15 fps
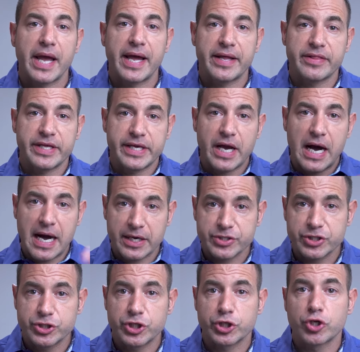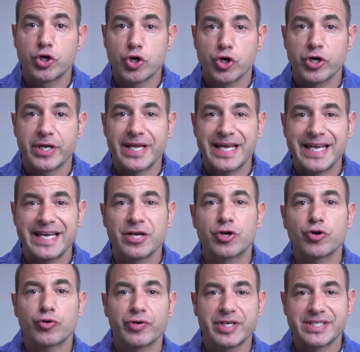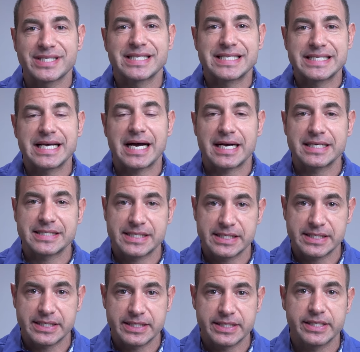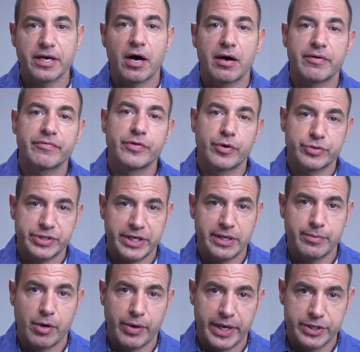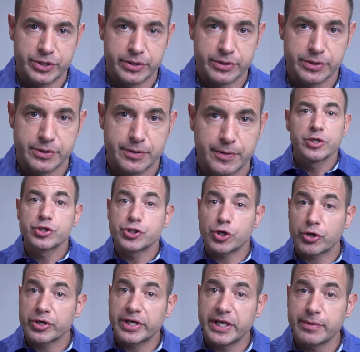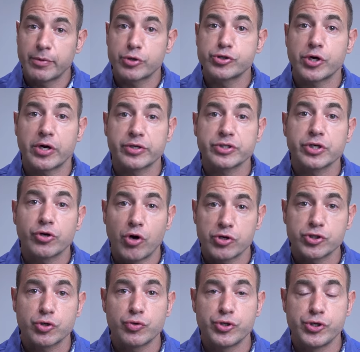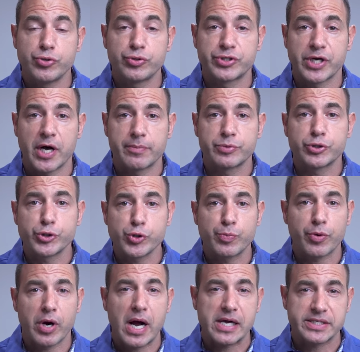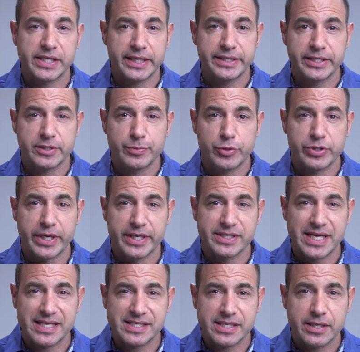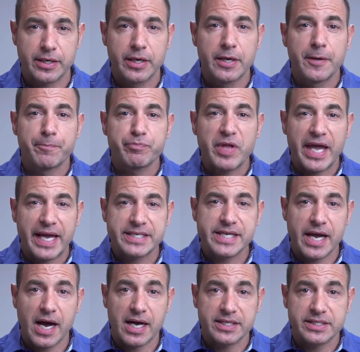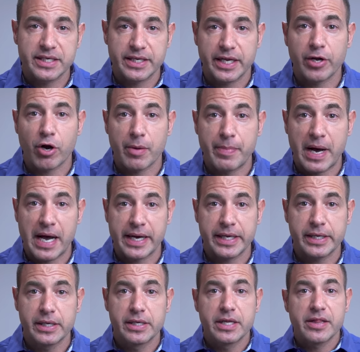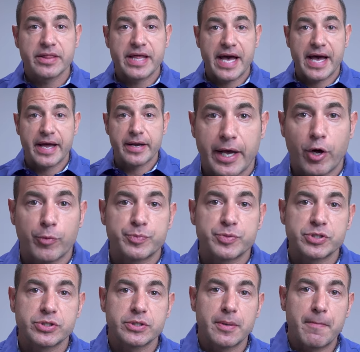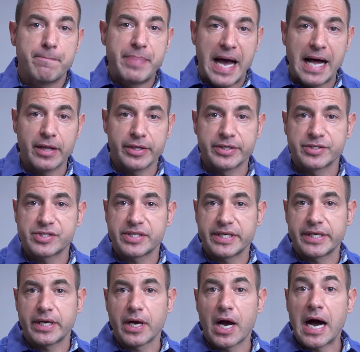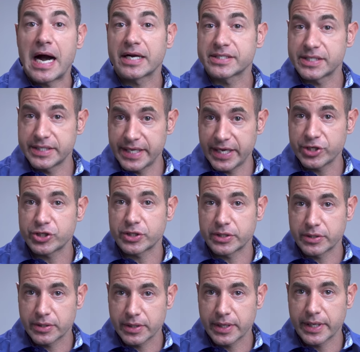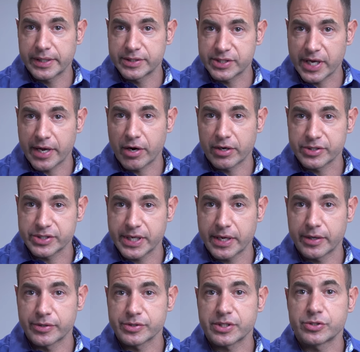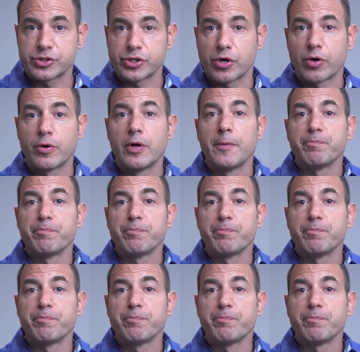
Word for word: and the oxygen could increase the toxicity of those chemo agents. Certain chemo drugs could also use up superoxide dismutase. That's the antioxidant in our body that helps balance the oxidation inside our cells. And so